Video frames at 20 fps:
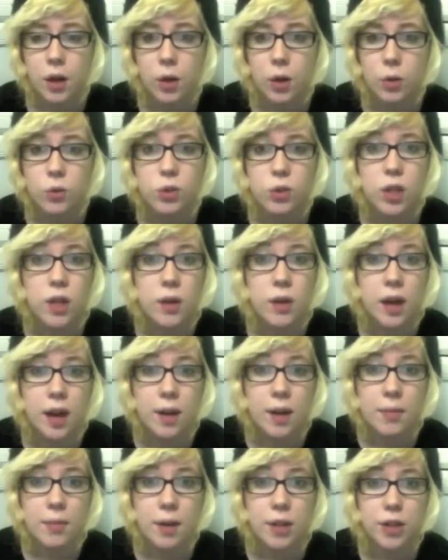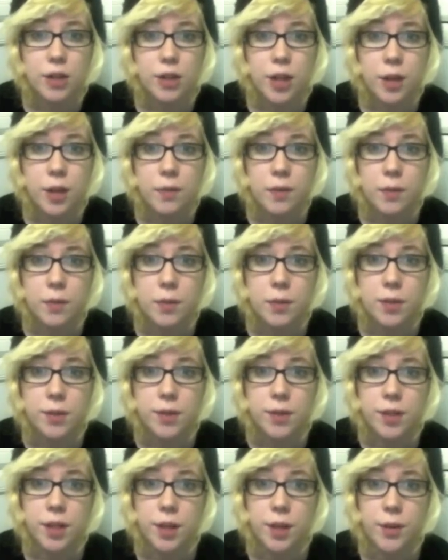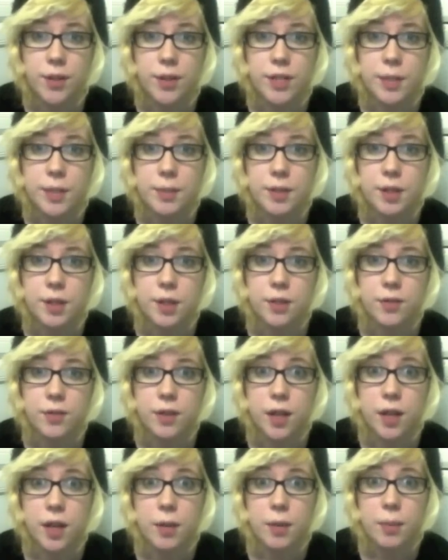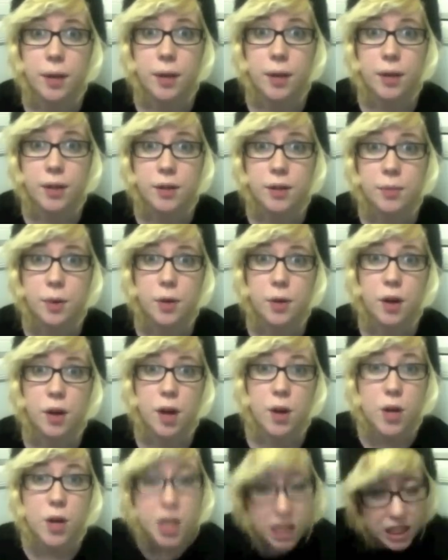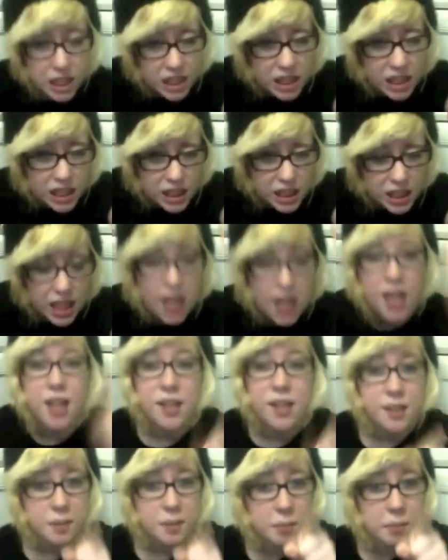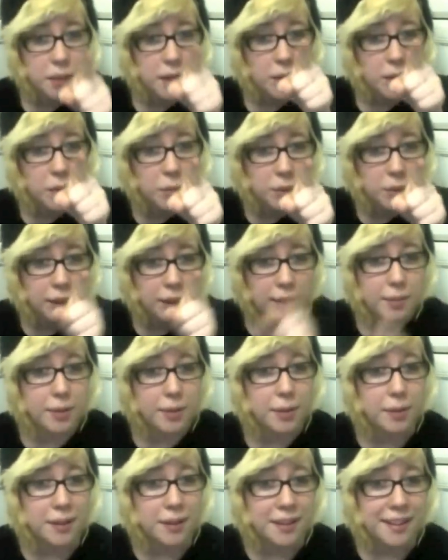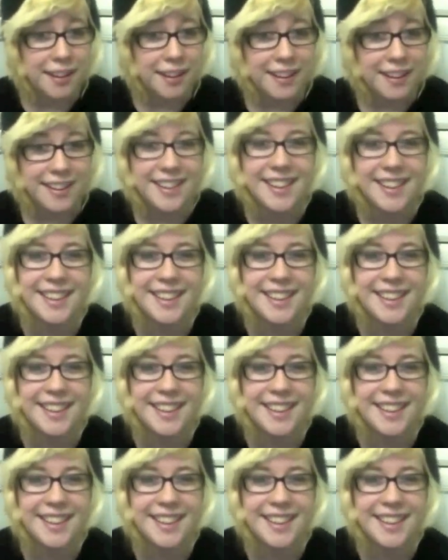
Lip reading: Also, I should hopefully be doing the newest episode of Nerd Boner tomorrow. So Mike will be happy about that.